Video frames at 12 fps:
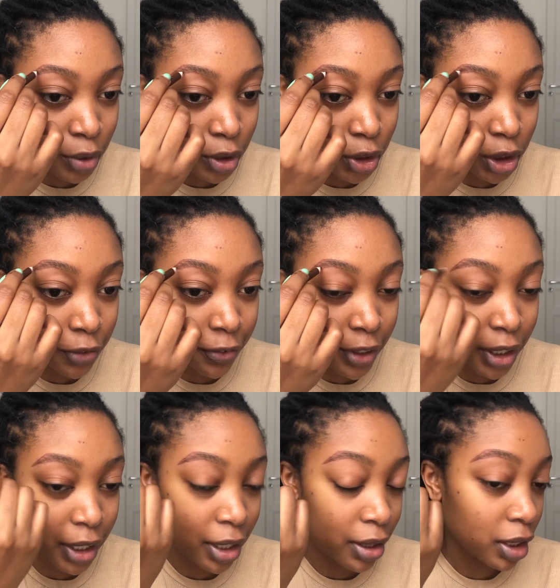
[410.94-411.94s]
just
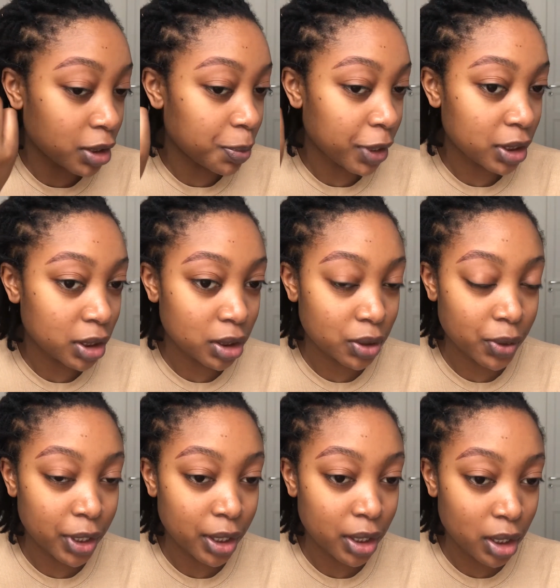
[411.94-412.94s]
filling in the spaces,
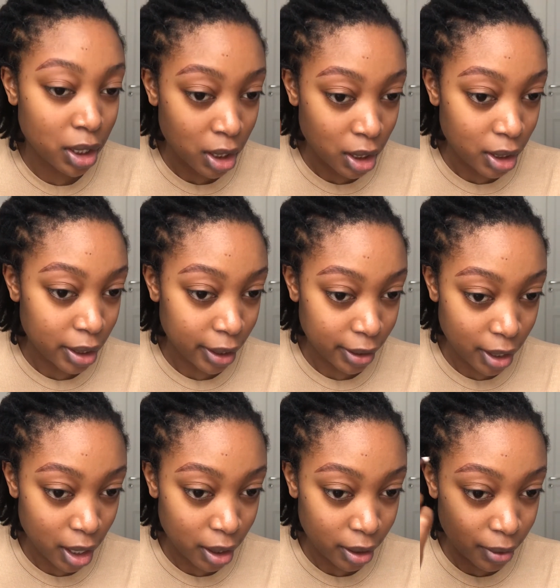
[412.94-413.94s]
right? Like
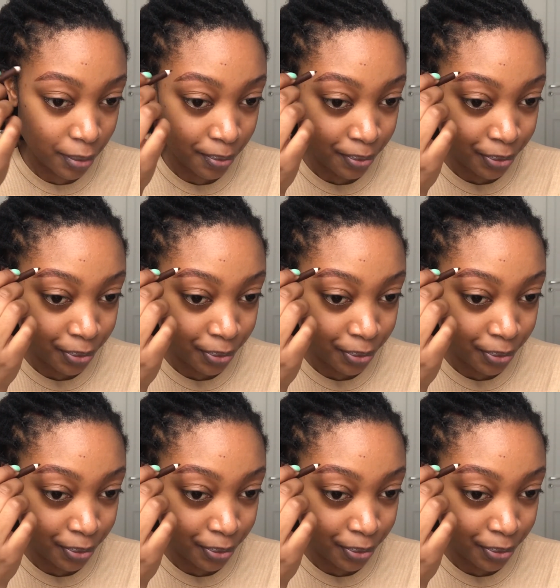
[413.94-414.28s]
that.